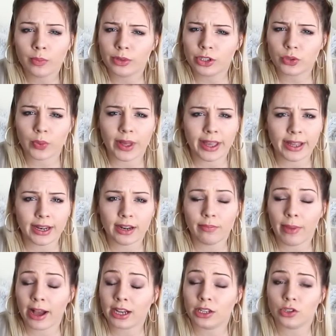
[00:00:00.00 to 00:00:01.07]

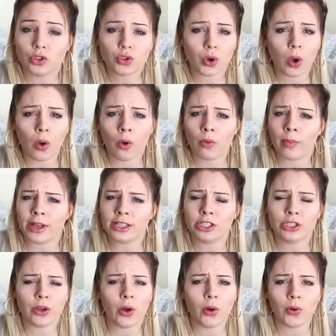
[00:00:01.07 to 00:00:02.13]
Persuaded by control, my
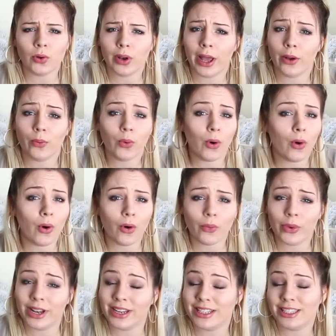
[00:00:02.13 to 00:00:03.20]
soul at war
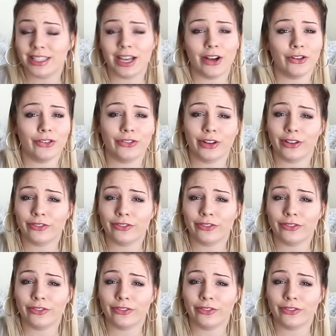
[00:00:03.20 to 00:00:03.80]
with itself.